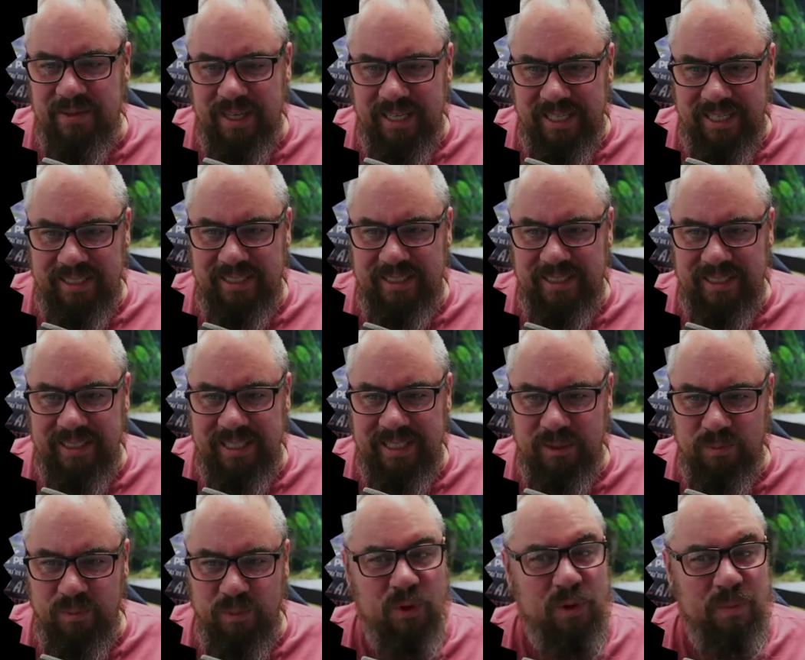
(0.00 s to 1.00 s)
It's it's
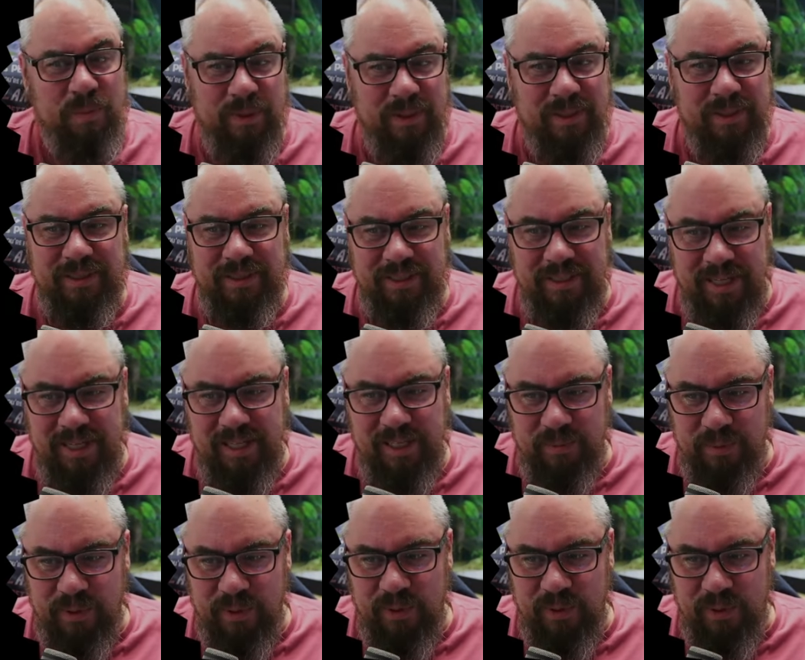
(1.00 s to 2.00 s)
proper dark
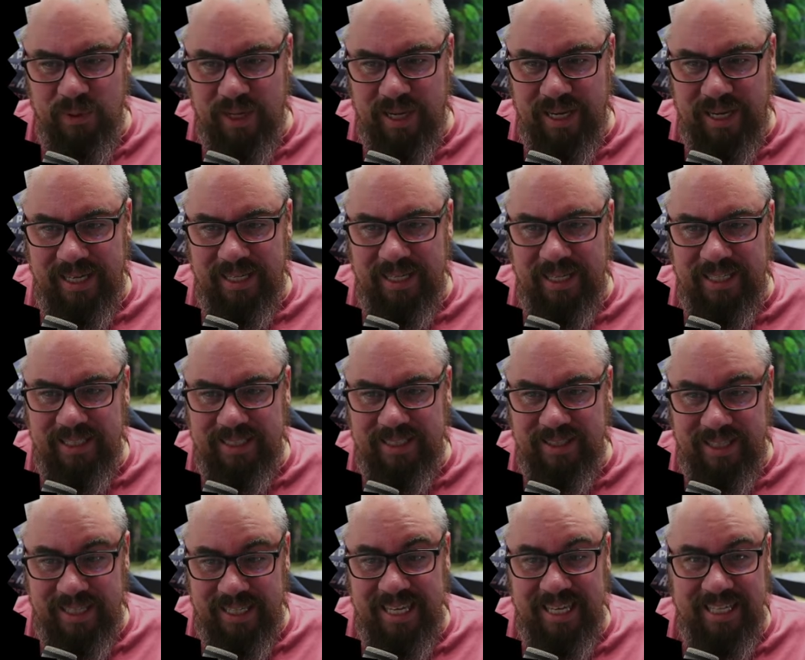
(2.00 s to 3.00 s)
poo, and to
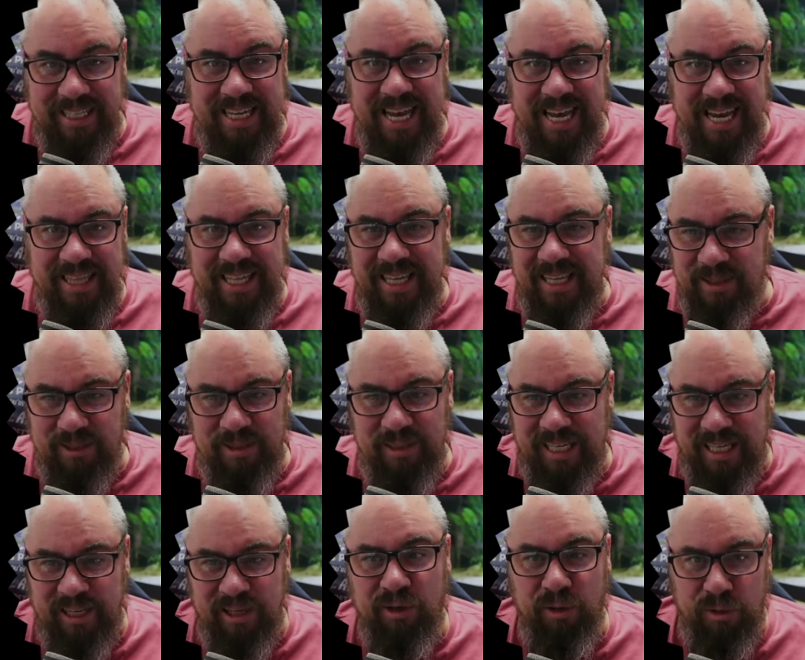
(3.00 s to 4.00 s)
the naked eye, that looked
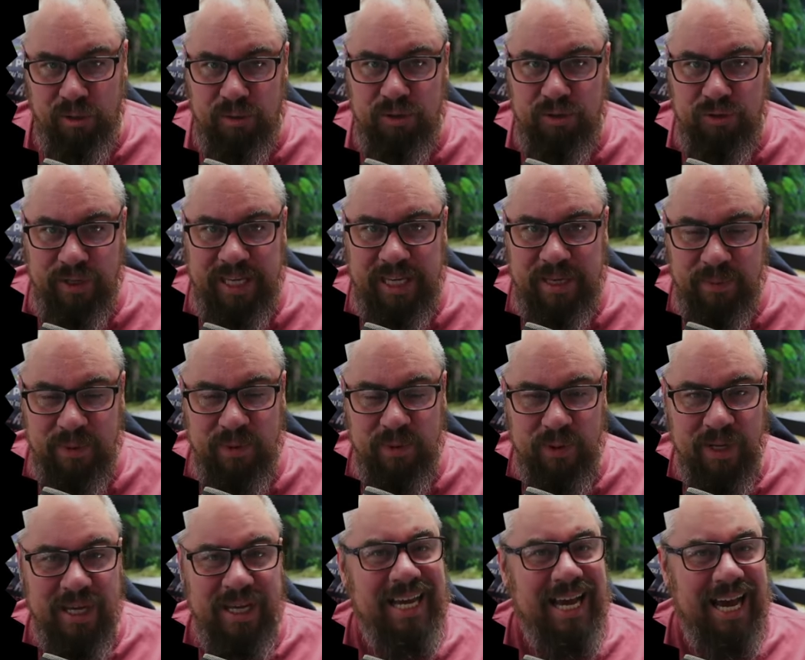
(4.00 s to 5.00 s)
like a good stringy poo.
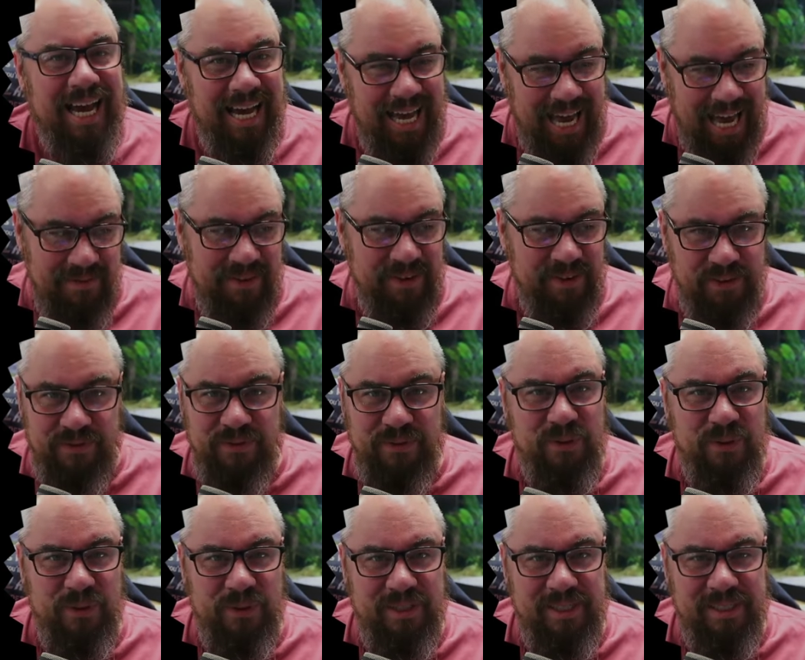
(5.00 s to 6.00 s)
Having
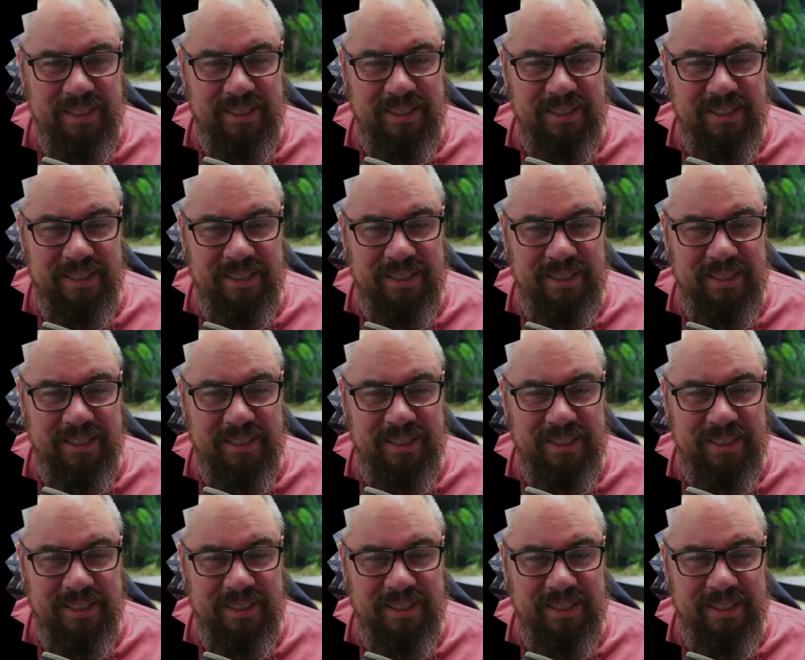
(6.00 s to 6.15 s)
reviewed